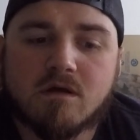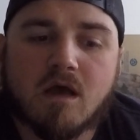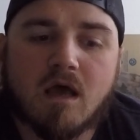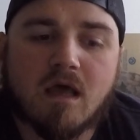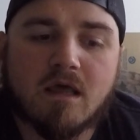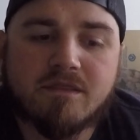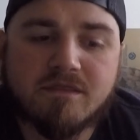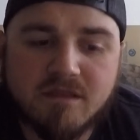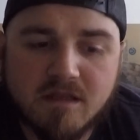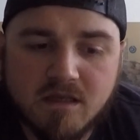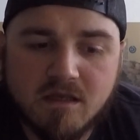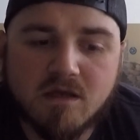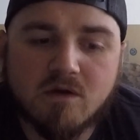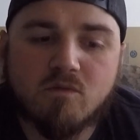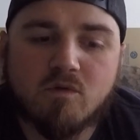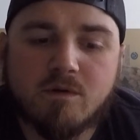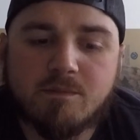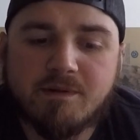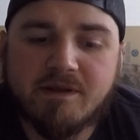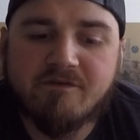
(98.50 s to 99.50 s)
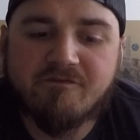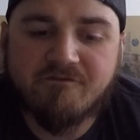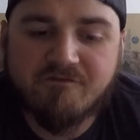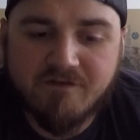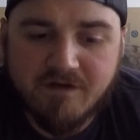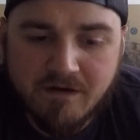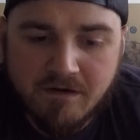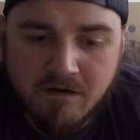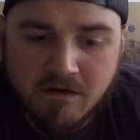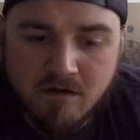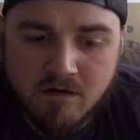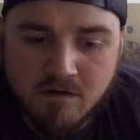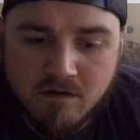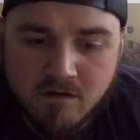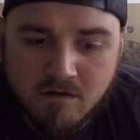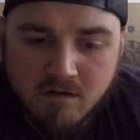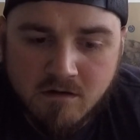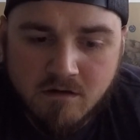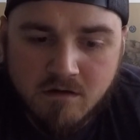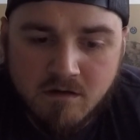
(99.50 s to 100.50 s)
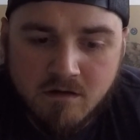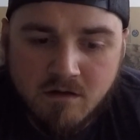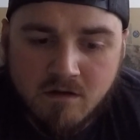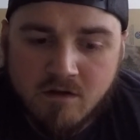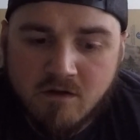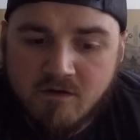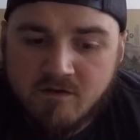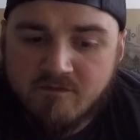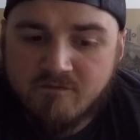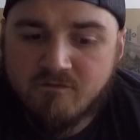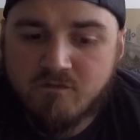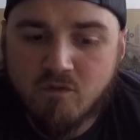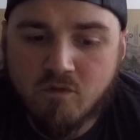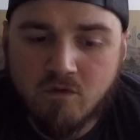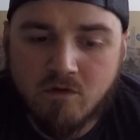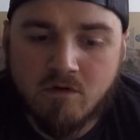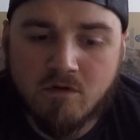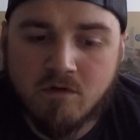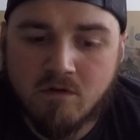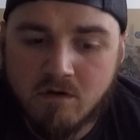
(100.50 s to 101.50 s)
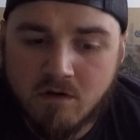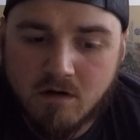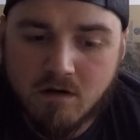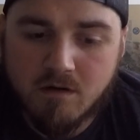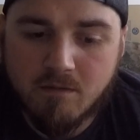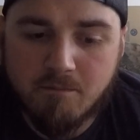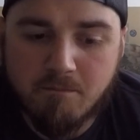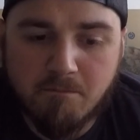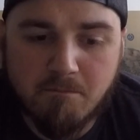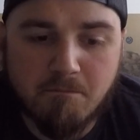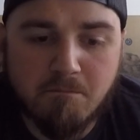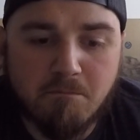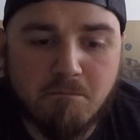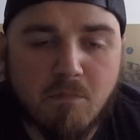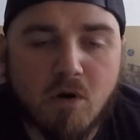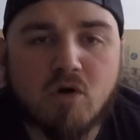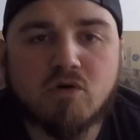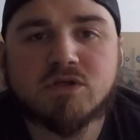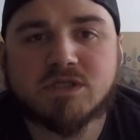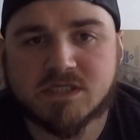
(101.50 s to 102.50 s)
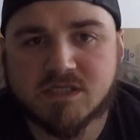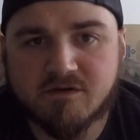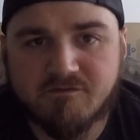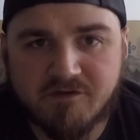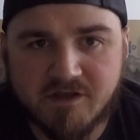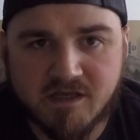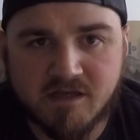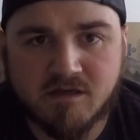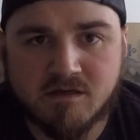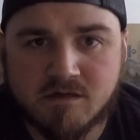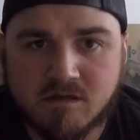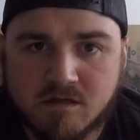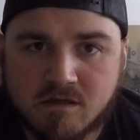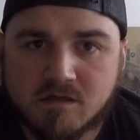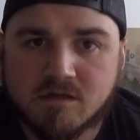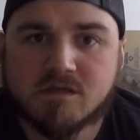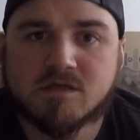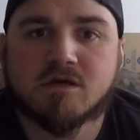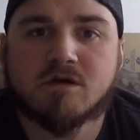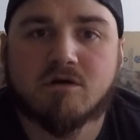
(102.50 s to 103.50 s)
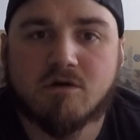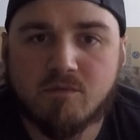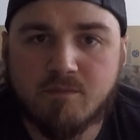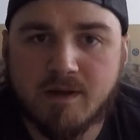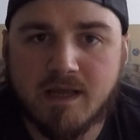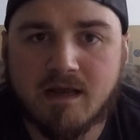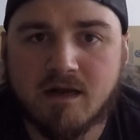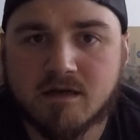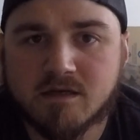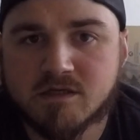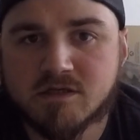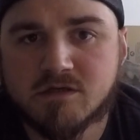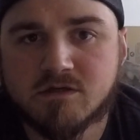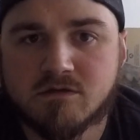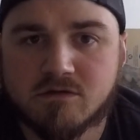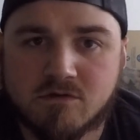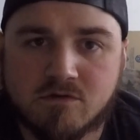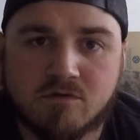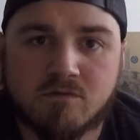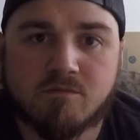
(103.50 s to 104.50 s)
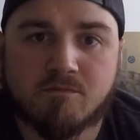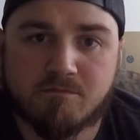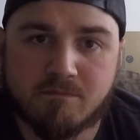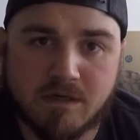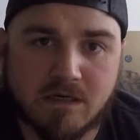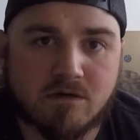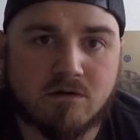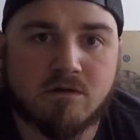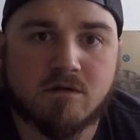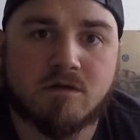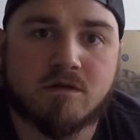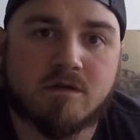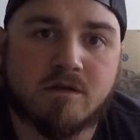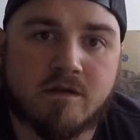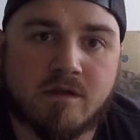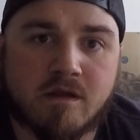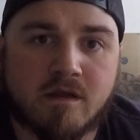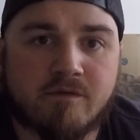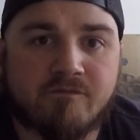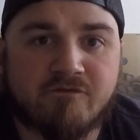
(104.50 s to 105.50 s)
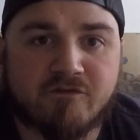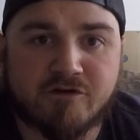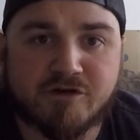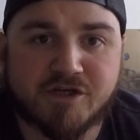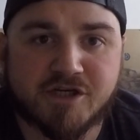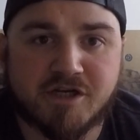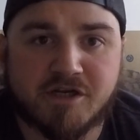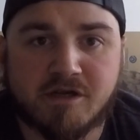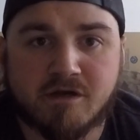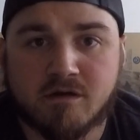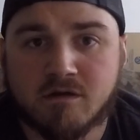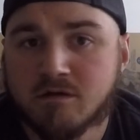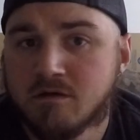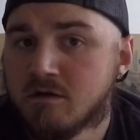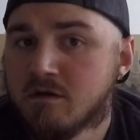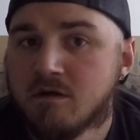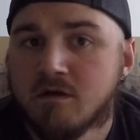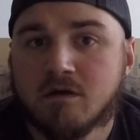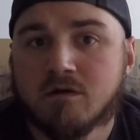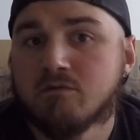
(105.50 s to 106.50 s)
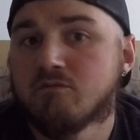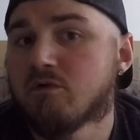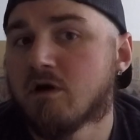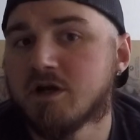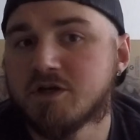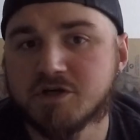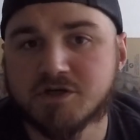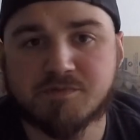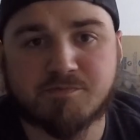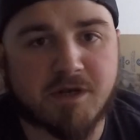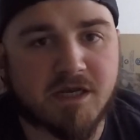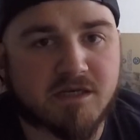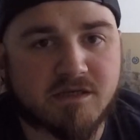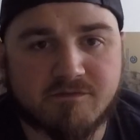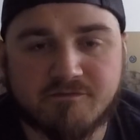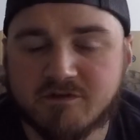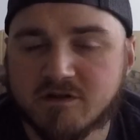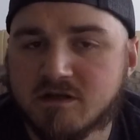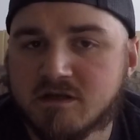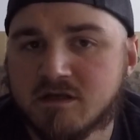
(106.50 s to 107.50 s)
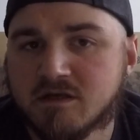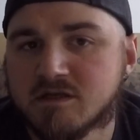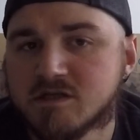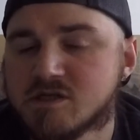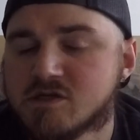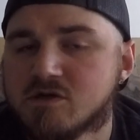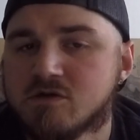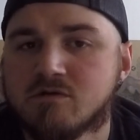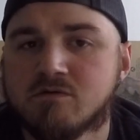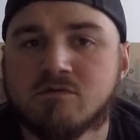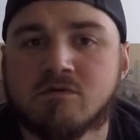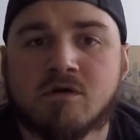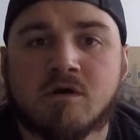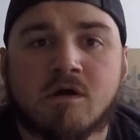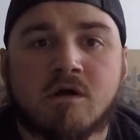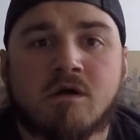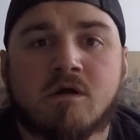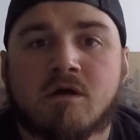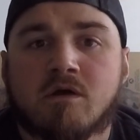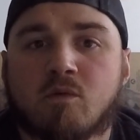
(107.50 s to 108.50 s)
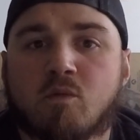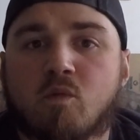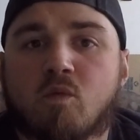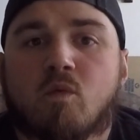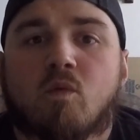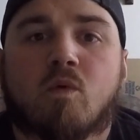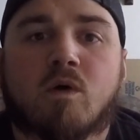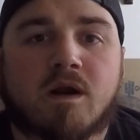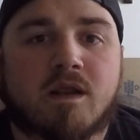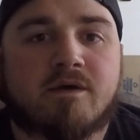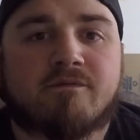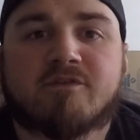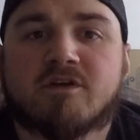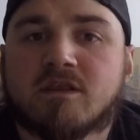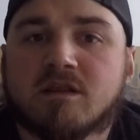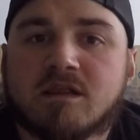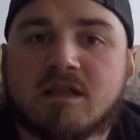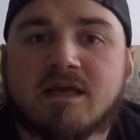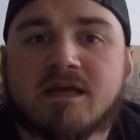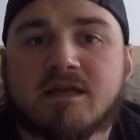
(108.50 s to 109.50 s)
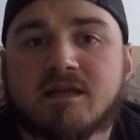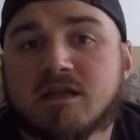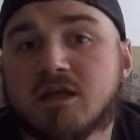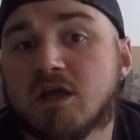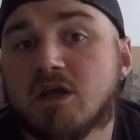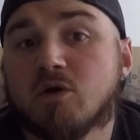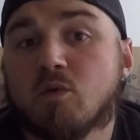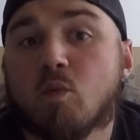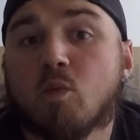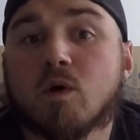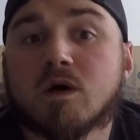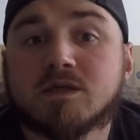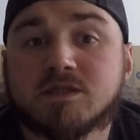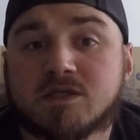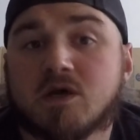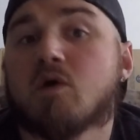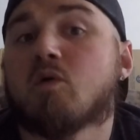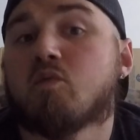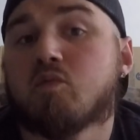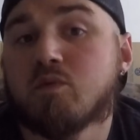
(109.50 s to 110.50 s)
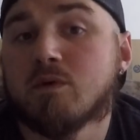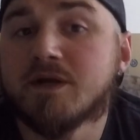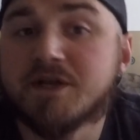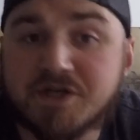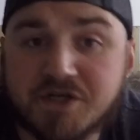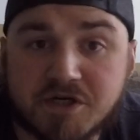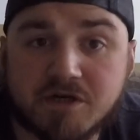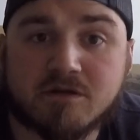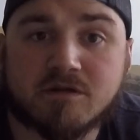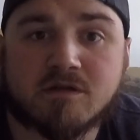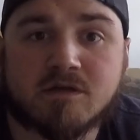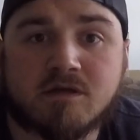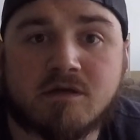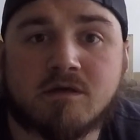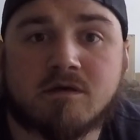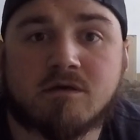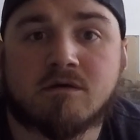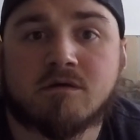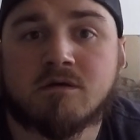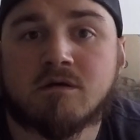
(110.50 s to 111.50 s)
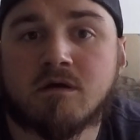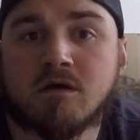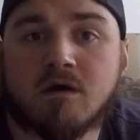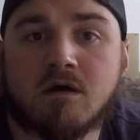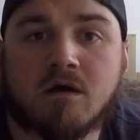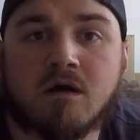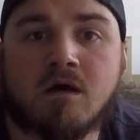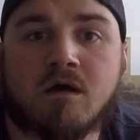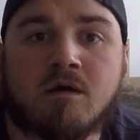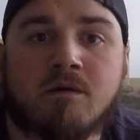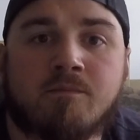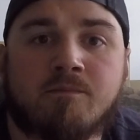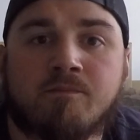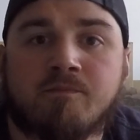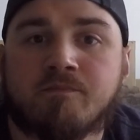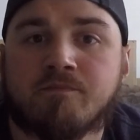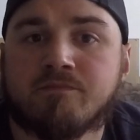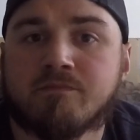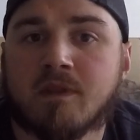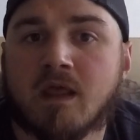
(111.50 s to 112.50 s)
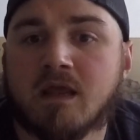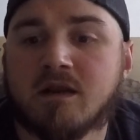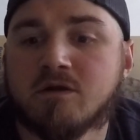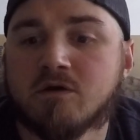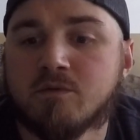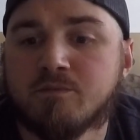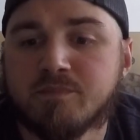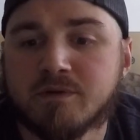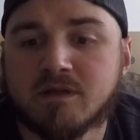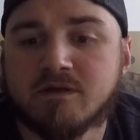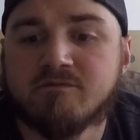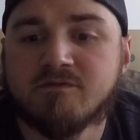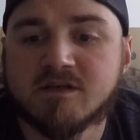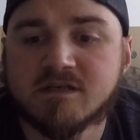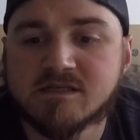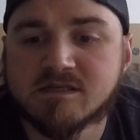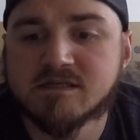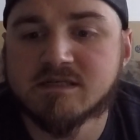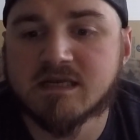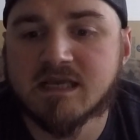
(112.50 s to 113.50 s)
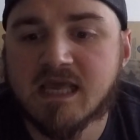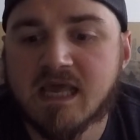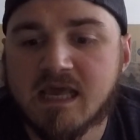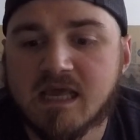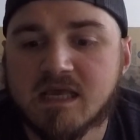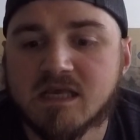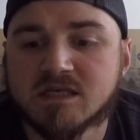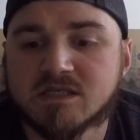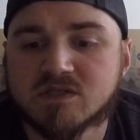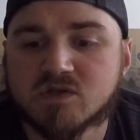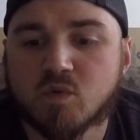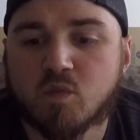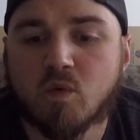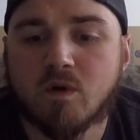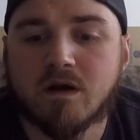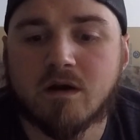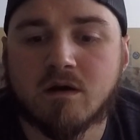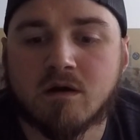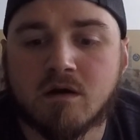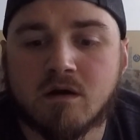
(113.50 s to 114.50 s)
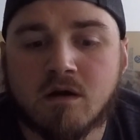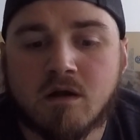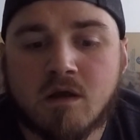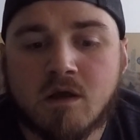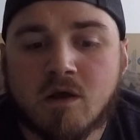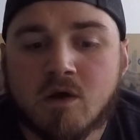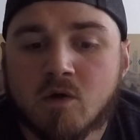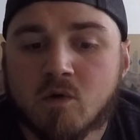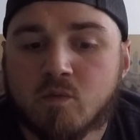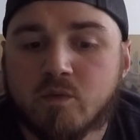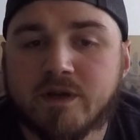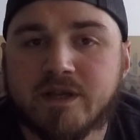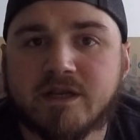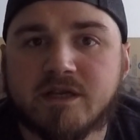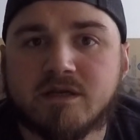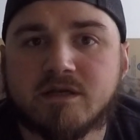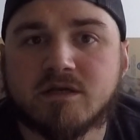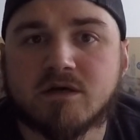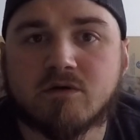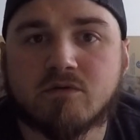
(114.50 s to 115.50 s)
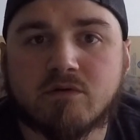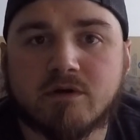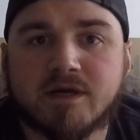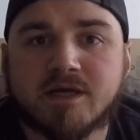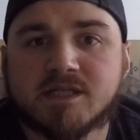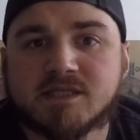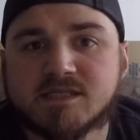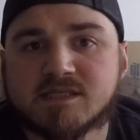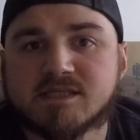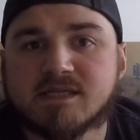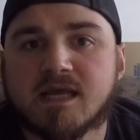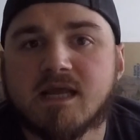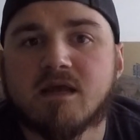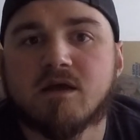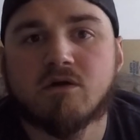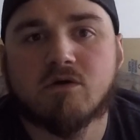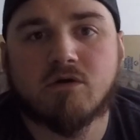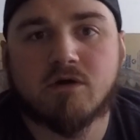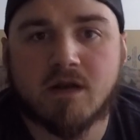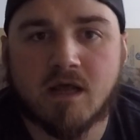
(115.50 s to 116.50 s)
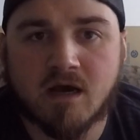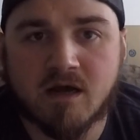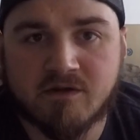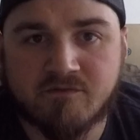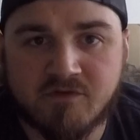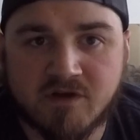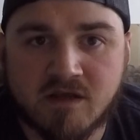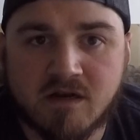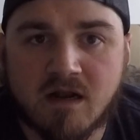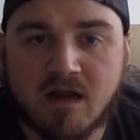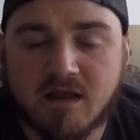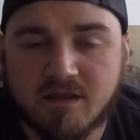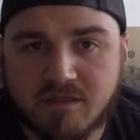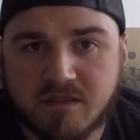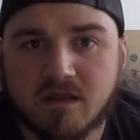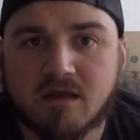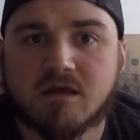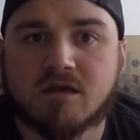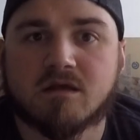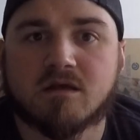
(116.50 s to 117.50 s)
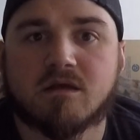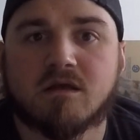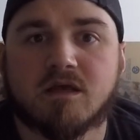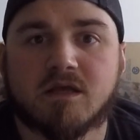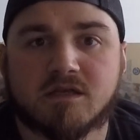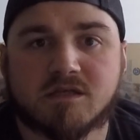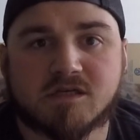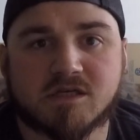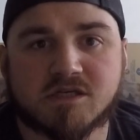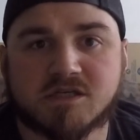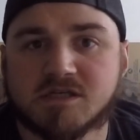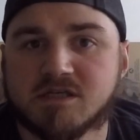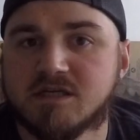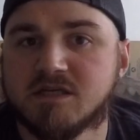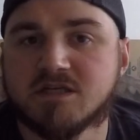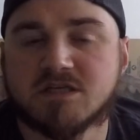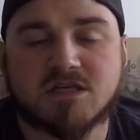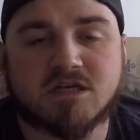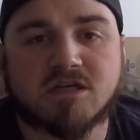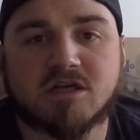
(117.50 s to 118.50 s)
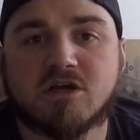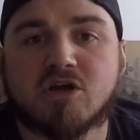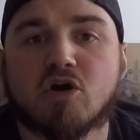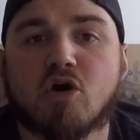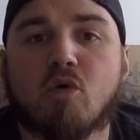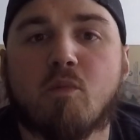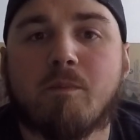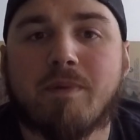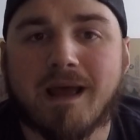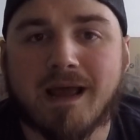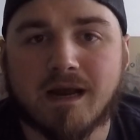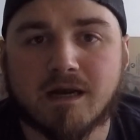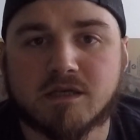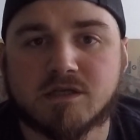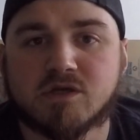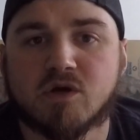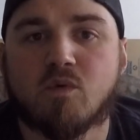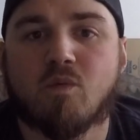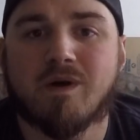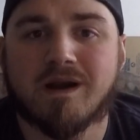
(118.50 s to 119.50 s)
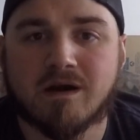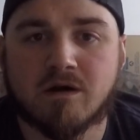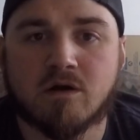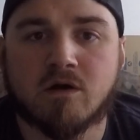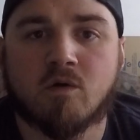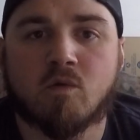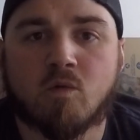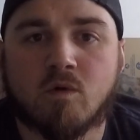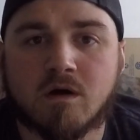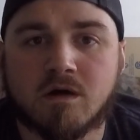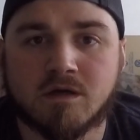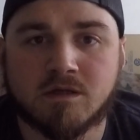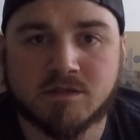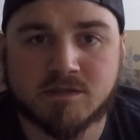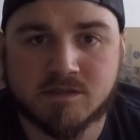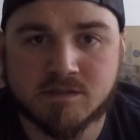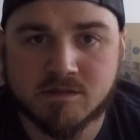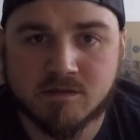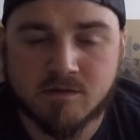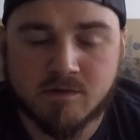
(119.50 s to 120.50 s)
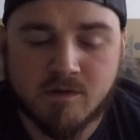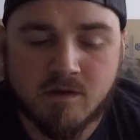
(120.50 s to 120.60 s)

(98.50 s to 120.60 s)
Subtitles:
I think it would be fair for most of it to go back to Maryland and Virginia, retrospectively to whatever the land was originally. I don't believe this is a case where we need to create statehood out of it. I think it just needs to go back to where it was.